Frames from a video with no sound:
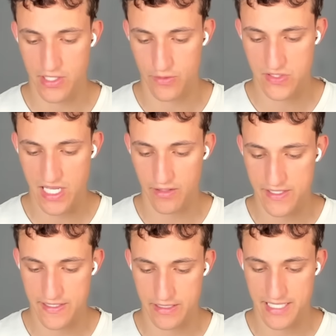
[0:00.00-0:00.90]
go
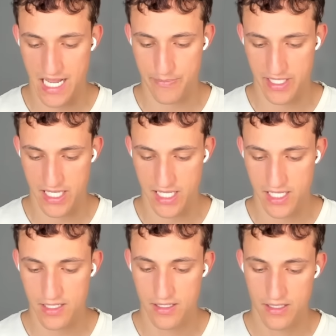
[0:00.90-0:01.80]
Skellies to the top of the
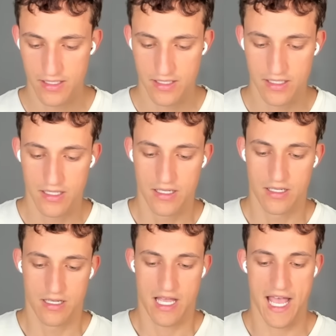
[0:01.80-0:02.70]
key.
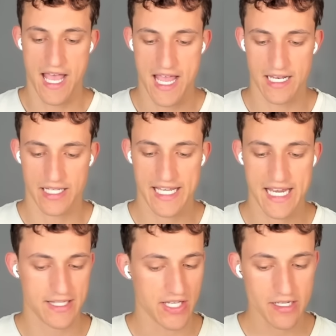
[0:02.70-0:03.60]
And
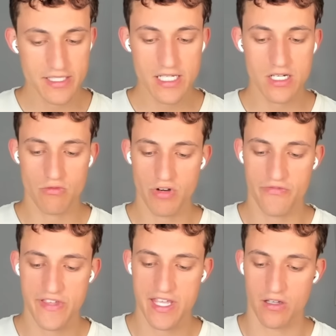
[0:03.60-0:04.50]
he doesn't
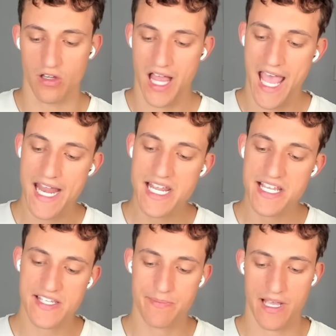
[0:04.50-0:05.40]
reveal
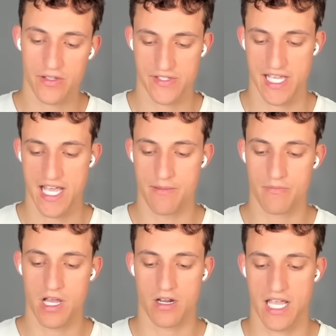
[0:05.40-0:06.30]
any spells
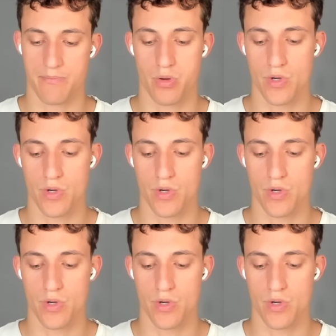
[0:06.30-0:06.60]
yet. Okay,